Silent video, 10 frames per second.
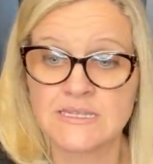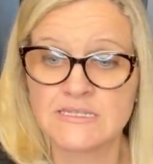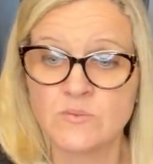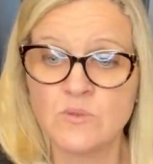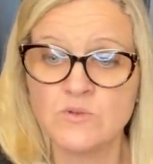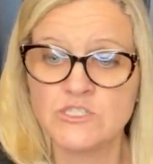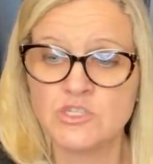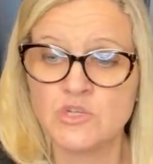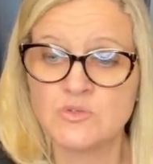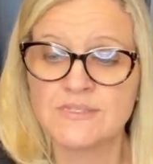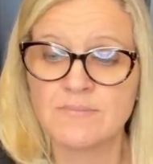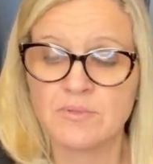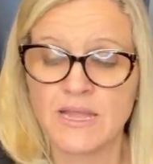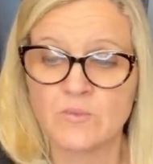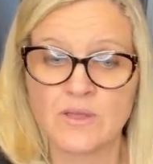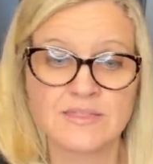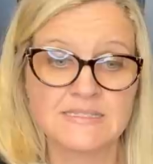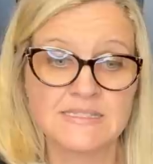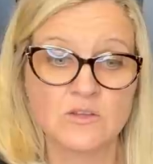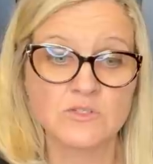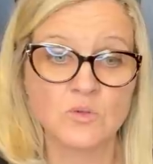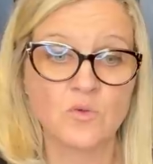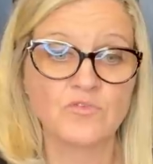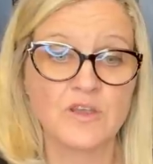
This one was used and played with and still sold